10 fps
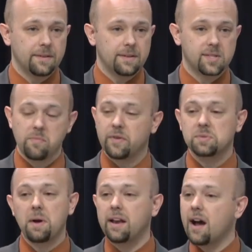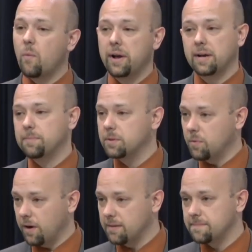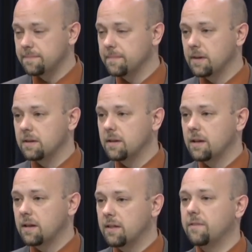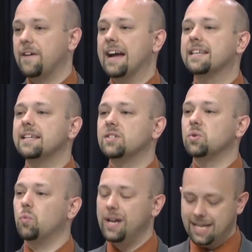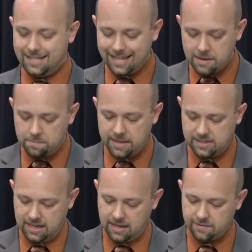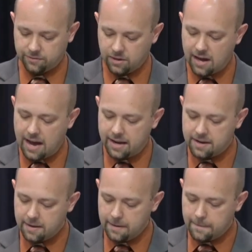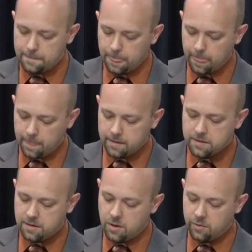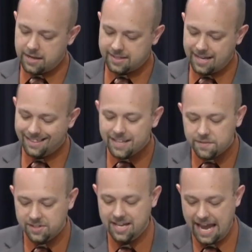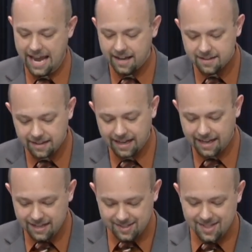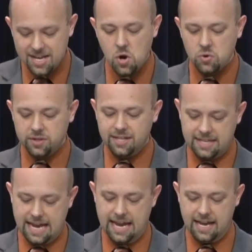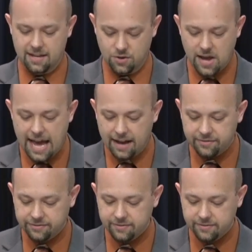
Some of us might not wake up in the morning. the fact is, we need to get busy for God. You know, they say, live today like it's the only day you have.